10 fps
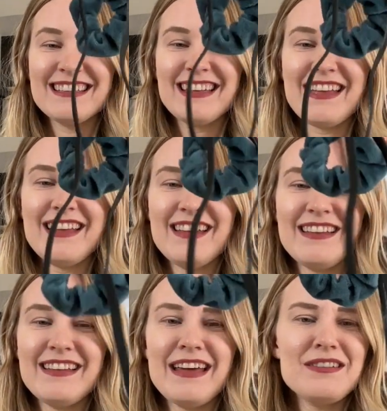
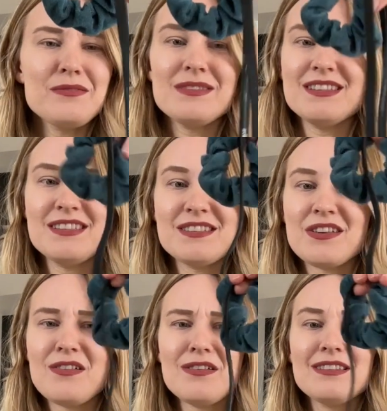I don't know what this is
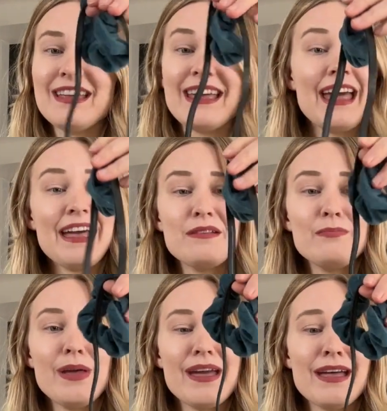called, like a
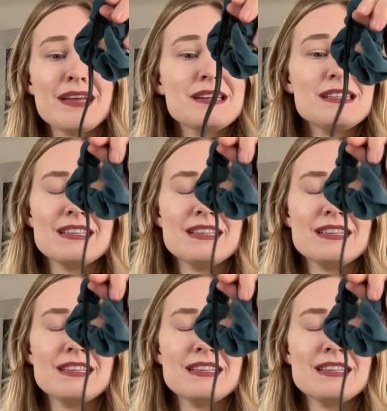headband.